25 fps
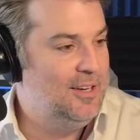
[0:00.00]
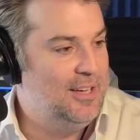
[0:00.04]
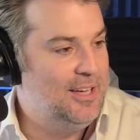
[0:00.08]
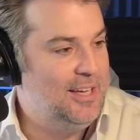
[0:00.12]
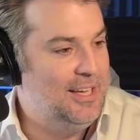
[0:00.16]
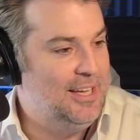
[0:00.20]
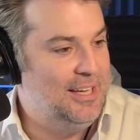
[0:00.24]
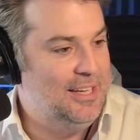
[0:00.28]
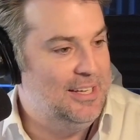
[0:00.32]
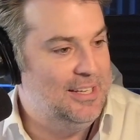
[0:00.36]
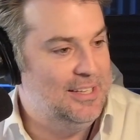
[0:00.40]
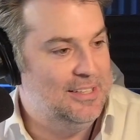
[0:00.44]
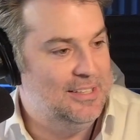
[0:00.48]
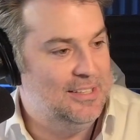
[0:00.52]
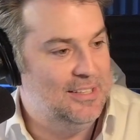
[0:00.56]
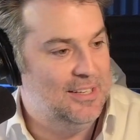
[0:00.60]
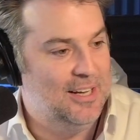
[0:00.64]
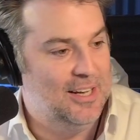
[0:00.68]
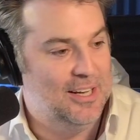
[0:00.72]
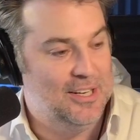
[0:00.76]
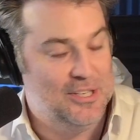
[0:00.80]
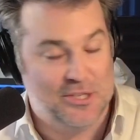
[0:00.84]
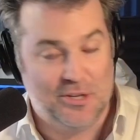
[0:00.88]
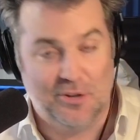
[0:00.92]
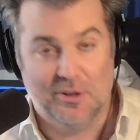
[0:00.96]
in
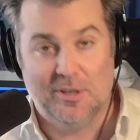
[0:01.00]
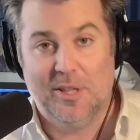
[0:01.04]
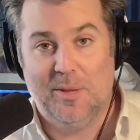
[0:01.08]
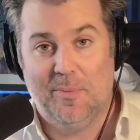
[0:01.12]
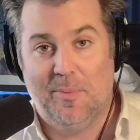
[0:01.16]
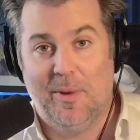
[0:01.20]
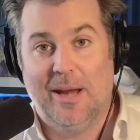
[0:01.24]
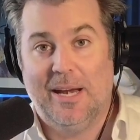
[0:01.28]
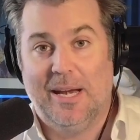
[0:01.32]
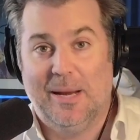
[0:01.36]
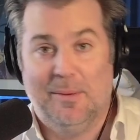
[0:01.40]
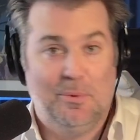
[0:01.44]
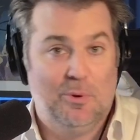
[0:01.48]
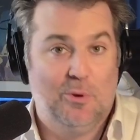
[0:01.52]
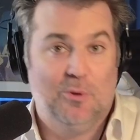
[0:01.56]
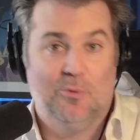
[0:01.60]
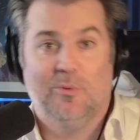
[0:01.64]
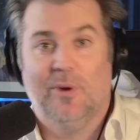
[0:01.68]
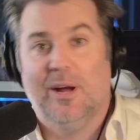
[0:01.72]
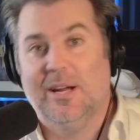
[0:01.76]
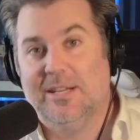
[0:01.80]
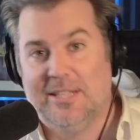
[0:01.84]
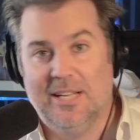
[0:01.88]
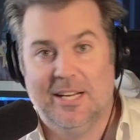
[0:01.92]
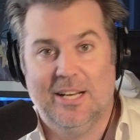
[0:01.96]
during the pandemic when
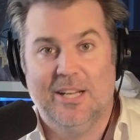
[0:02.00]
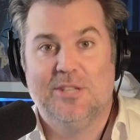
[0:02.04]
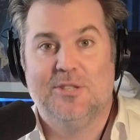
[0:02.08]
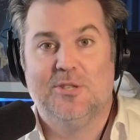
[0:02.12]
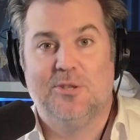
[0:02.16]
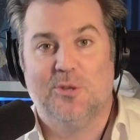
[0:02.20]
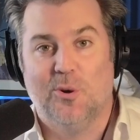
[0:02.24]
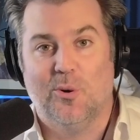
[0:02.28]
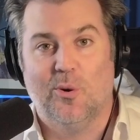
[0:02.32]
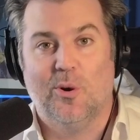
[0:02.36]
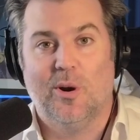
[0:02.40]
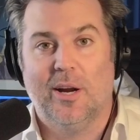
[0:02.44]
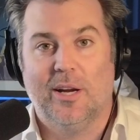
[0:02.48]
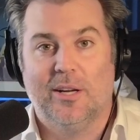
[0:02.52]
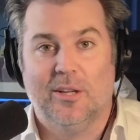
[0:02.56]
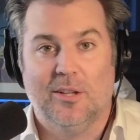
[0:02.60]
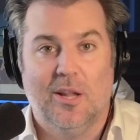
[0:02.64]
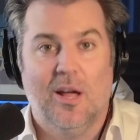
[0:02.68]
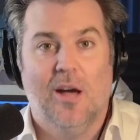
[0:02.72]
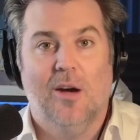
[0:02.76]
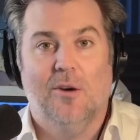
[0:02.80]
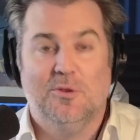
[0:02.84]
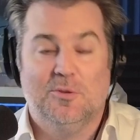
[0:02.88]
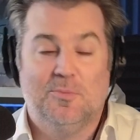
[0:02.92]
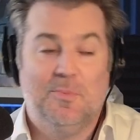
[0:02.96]
rates hit historic
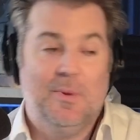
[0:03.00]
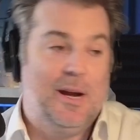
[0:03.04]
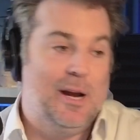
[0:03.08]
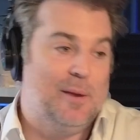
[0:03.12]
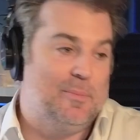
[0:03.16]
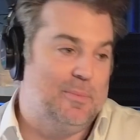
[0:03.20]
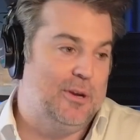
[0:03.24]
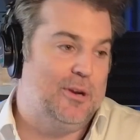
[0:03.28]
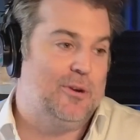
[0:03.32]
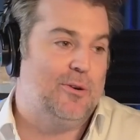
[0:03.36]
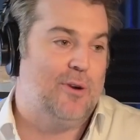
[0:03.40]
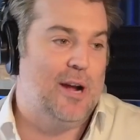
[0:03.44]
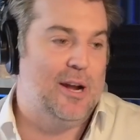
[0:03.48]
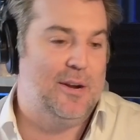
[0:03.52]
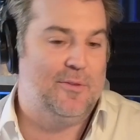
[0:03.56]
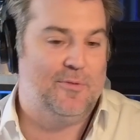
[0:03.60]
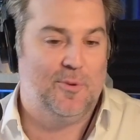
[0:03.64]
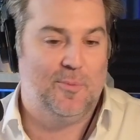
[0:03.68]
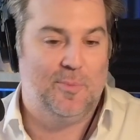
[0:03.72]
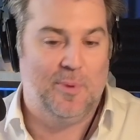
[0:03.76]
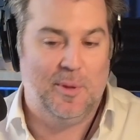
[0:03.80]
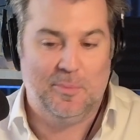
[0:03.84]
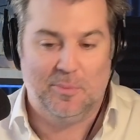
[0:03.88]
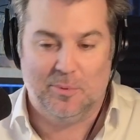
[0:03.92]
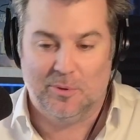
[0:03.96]
lows. May not be great for
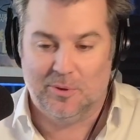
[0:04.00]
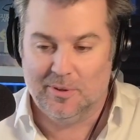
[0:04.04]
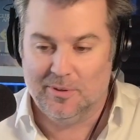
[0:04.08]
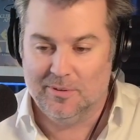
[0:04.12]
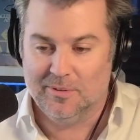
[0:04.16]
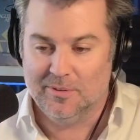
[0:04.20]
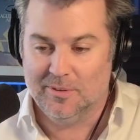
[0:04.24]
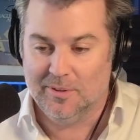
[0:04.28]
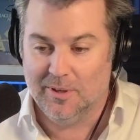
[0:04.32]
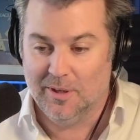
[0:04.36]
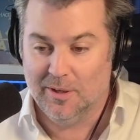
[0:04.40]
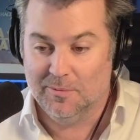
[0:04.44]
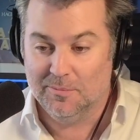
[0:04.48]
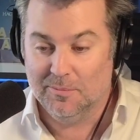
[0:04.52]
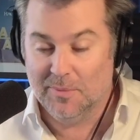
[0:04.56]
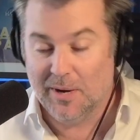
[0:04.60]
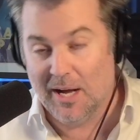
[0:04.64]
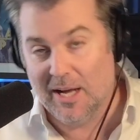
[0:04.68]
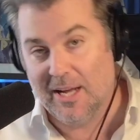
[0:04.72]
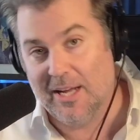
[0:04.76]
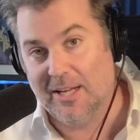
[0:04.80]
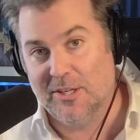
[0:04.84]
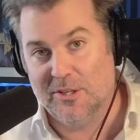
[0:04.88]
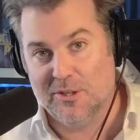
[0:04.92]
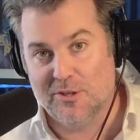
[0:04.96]
people in
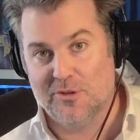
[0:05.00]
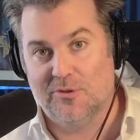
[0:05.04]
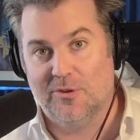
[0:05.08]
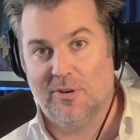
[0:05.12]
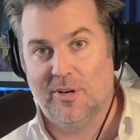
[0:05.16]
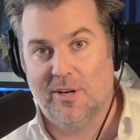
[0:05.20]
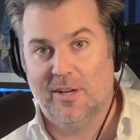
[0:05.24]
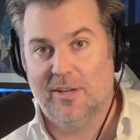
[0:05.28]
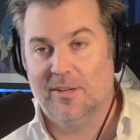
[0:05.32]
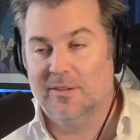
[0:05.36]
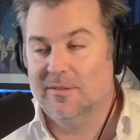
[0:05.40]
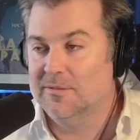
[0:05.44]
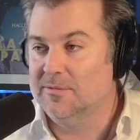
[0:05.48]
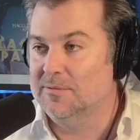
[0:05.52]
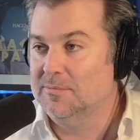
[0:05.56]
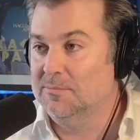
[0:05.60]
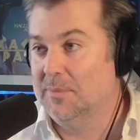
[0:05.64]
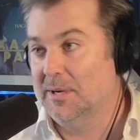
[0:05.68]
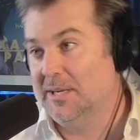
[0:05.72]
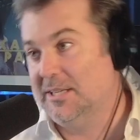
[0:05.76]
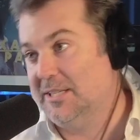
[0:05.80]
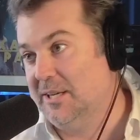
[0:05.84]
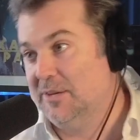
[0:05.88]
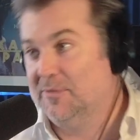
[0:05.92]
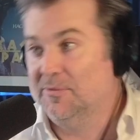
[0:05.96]
my industry and
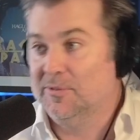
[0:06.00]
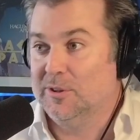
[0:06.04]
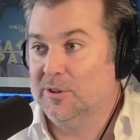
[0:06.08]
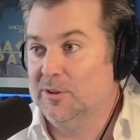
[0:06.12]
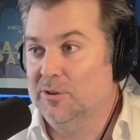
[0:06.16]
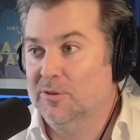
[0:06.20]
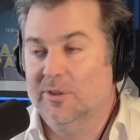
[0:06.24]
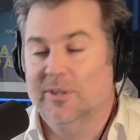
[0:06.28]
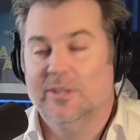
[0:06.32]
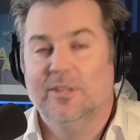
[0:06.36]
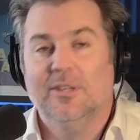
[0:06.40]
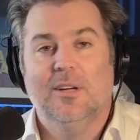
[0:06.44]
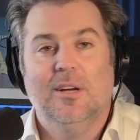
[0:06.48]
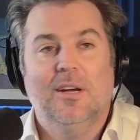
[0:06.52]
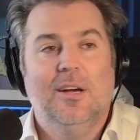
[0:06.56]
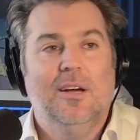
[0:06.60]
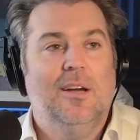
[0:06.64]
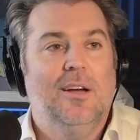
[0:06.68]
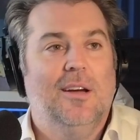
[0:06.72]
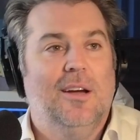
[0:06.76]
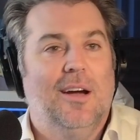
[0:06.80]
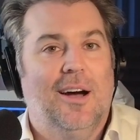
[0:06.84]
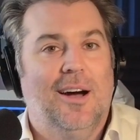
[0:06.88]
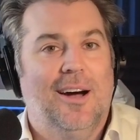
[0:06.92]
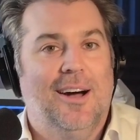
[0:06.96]
myself included,
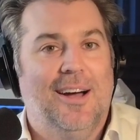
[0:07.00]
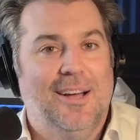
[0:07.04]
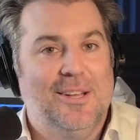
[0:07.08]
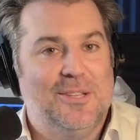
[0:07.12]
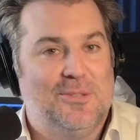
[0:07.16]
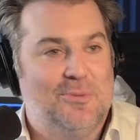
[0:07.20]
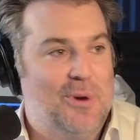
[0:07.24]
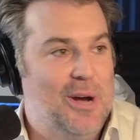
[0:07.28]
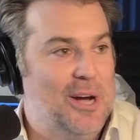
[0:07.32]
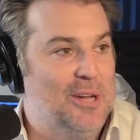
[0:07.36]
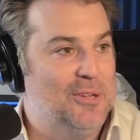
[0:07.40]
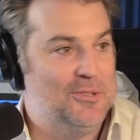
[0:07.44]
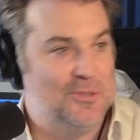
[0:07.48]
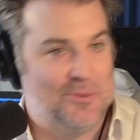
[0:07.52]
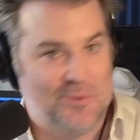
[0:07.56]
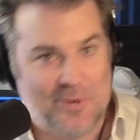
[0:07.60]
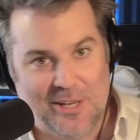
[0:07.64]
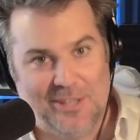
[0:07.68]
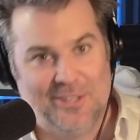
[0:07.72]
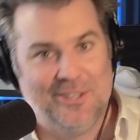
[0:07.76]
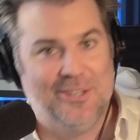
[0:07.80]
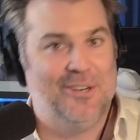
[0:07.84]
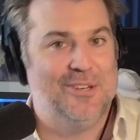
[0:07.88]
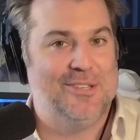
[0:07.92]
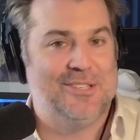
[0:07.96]
as well as
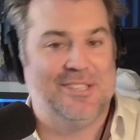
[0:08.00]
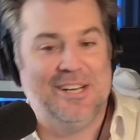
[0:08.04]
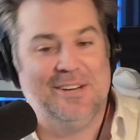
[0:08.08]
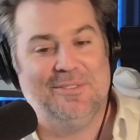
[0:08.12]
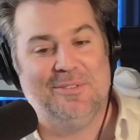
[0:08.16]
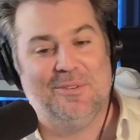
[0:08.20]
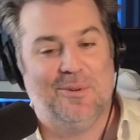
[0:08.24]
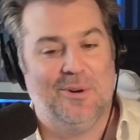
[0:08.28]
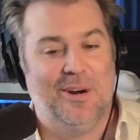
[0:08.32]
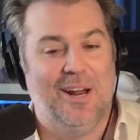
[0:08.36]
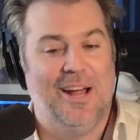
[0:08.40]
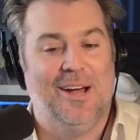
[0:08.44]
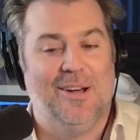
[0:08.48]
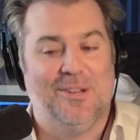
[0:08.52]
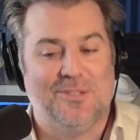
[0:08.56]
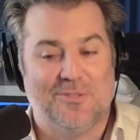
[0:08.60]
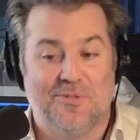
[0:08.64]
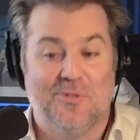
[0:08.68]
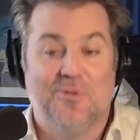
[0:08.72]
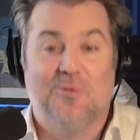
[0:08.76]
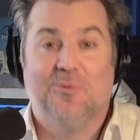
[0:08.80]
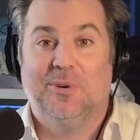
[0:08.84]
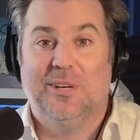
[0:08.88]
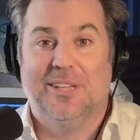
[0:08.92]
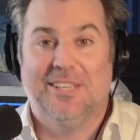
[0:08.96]
realtors and everyone else
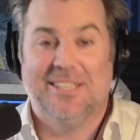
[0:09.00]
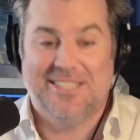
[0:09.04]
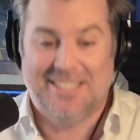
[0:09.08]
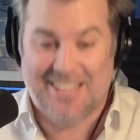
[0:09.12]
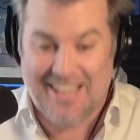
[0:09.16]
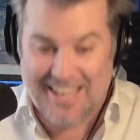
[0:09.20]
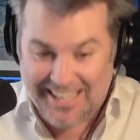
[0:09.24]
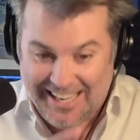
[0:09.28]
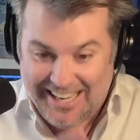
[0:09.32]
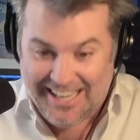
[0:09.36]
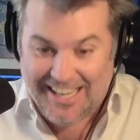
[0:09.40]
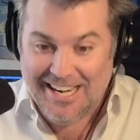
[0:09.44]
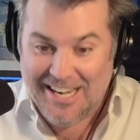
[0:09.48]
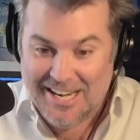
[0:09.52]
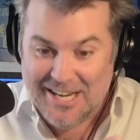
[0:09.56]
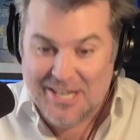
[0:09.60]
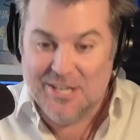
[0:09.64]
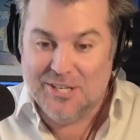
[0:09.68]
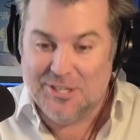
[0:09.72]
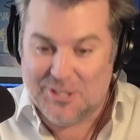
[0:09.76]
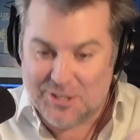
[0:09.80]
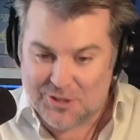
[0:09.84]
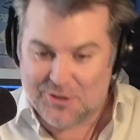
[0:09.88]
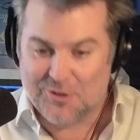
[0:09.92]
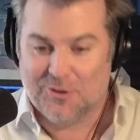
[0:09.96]
for the real estate
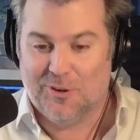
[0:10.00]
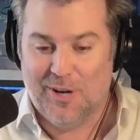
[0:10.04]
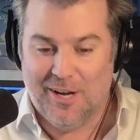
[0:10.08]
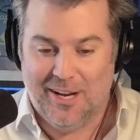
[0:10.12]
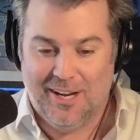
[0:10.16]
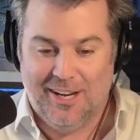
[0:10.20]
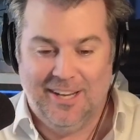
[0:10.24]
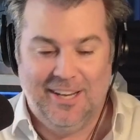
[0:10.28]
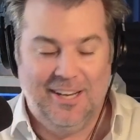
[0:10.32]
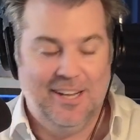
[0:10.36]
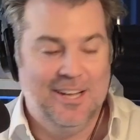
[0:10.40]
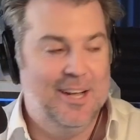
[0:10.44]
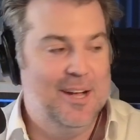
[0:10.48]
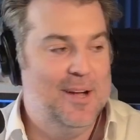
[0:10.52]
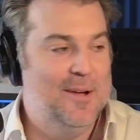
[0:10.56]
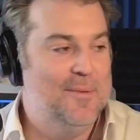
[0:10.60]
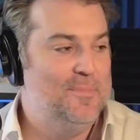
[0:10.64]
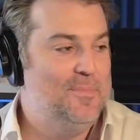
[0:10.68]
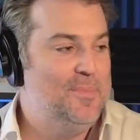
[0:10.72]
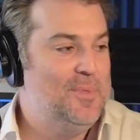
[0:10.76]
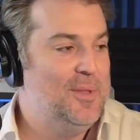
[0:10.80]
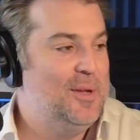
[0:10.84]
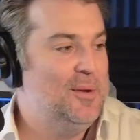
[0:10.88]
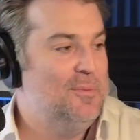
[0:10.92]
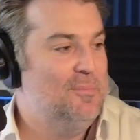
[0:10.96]
industry.
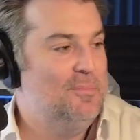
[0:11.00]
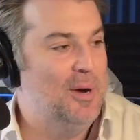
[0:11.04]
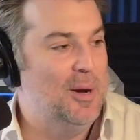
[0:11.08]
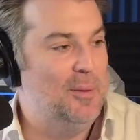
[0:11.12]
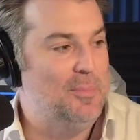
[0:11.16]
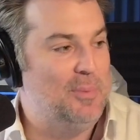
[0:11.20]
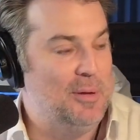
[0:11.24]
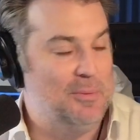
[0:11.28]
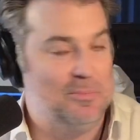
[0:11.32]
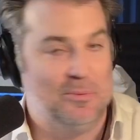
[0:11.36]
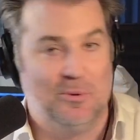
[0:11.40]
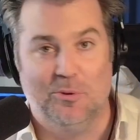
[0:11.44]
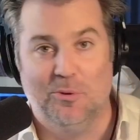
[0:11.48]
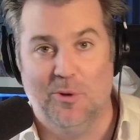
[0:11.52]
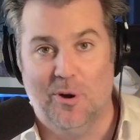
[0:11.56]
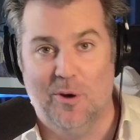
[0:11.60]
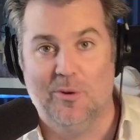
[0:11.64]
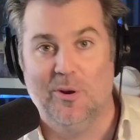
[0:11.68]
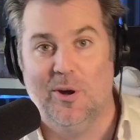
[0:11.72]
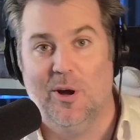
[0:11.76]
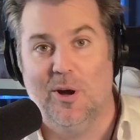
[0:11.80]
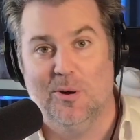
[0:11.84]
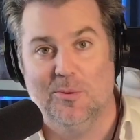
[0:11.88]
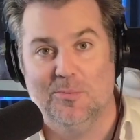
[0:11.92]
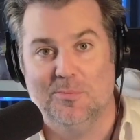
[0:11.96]
But people who own
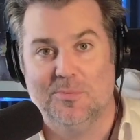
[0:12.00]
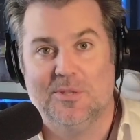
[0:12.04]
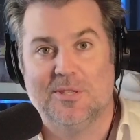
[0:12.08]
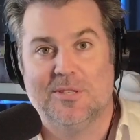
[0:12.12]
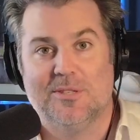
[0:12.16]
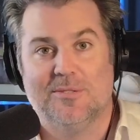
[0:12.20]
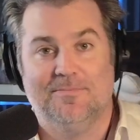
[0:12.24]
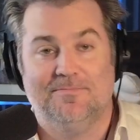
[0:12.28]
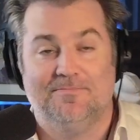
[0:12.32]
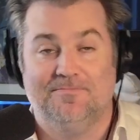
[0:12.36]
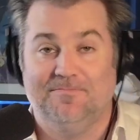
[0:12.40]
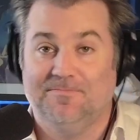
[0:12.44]
homes,